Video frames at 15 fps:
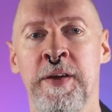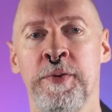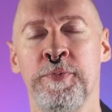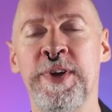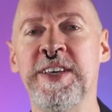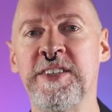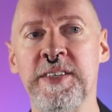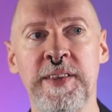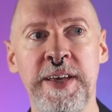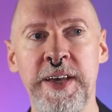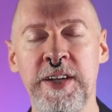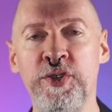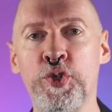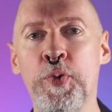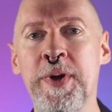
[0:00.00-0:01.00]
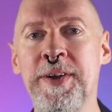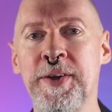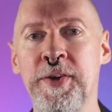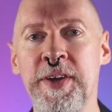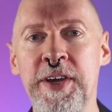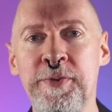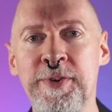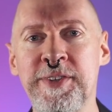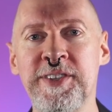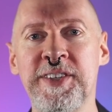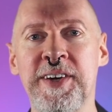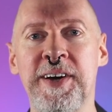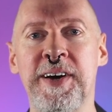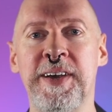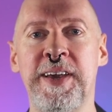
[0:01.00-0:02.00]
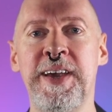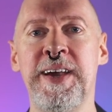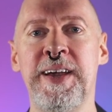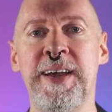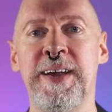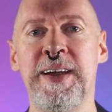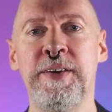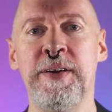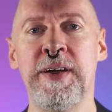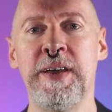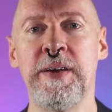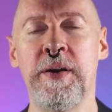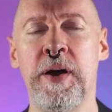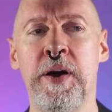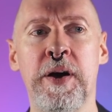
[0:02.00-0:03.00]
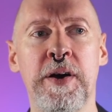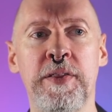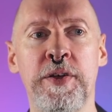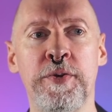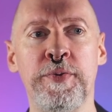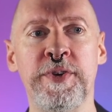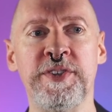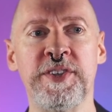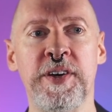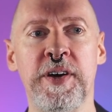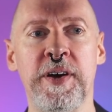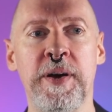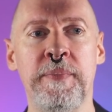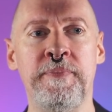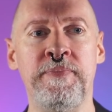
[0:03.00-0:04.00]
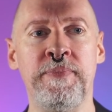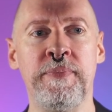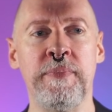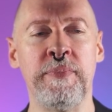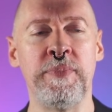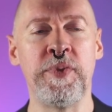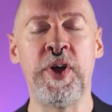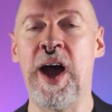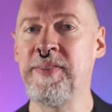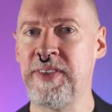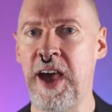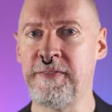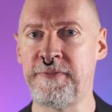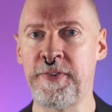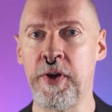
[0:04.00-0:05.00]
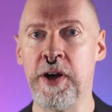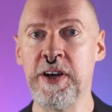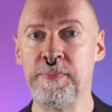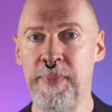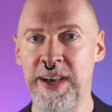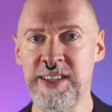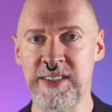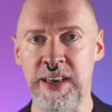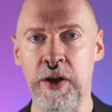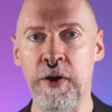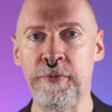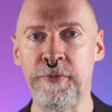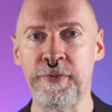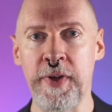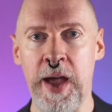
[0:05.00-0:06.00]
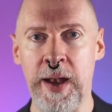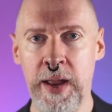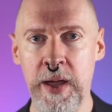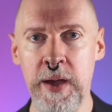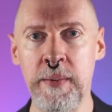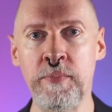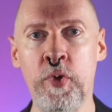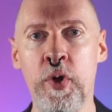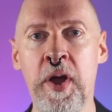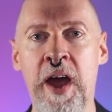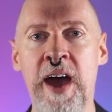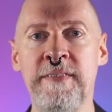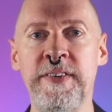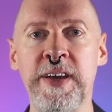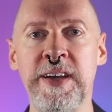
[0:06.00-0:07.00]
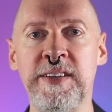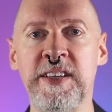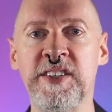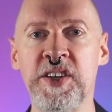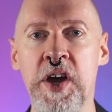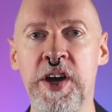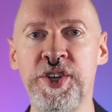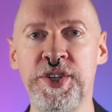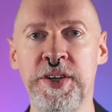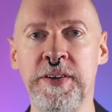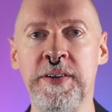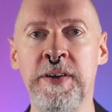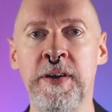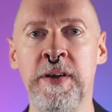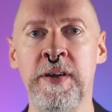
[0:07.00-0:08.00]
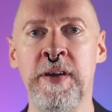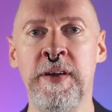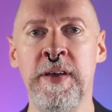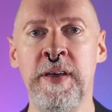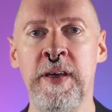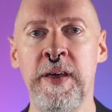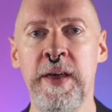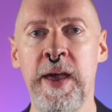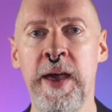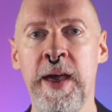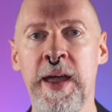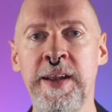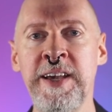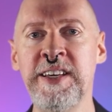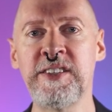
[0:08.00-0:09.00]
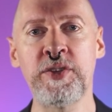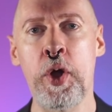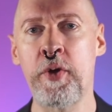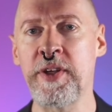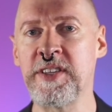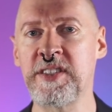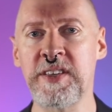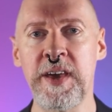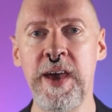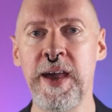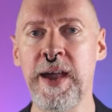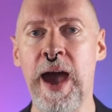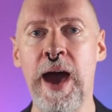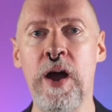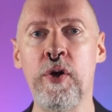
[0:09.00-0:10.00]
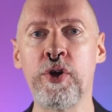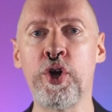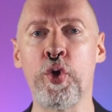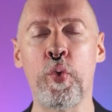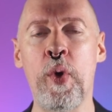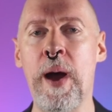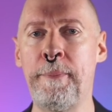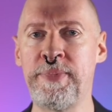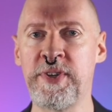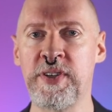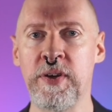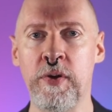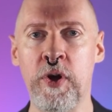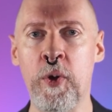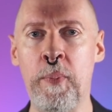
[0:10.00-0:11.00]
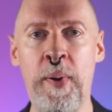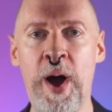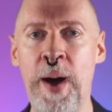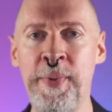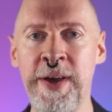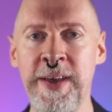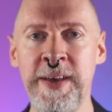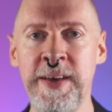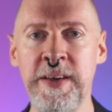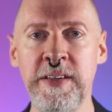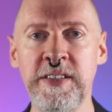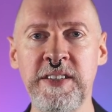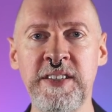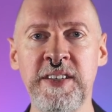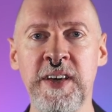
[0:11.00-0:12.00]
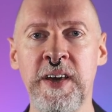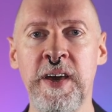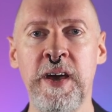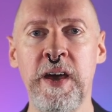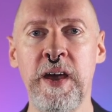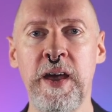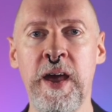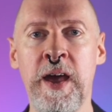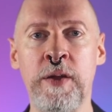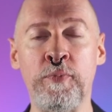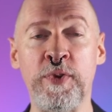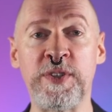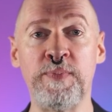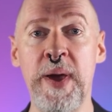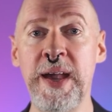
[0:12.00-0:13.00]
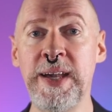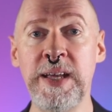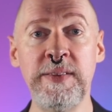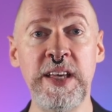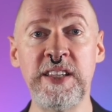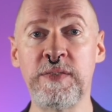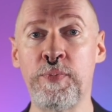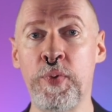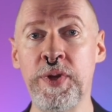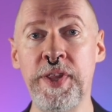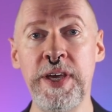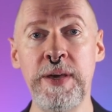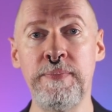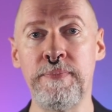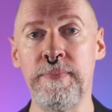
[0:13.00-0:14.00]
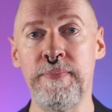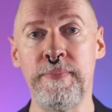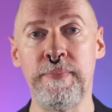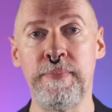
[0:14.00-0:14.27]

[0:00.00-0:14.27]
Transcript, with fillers: Recently in Twitter, he was uh, he uh, there was uh, got that funk. Myself and him were having a discussion, and he started saying how corrupt Obama is, and was making these really